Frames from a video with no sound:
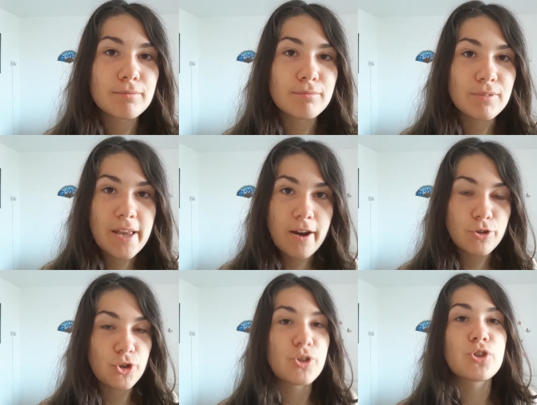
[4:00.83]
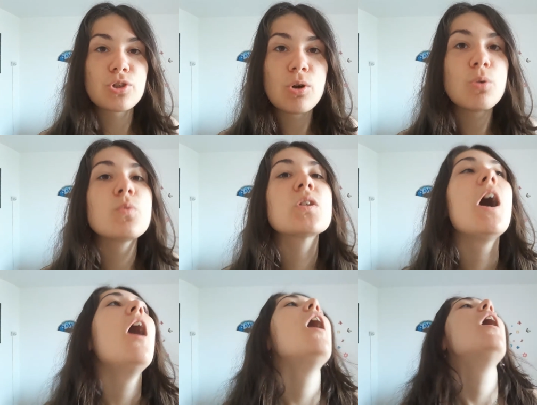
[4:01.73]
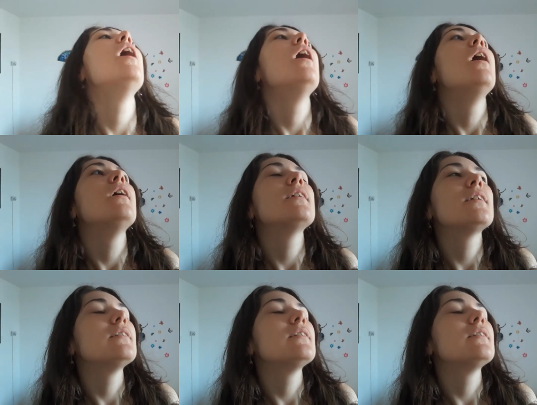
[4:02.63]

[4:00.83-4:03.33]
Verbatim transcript: they are just souls, uh, uh,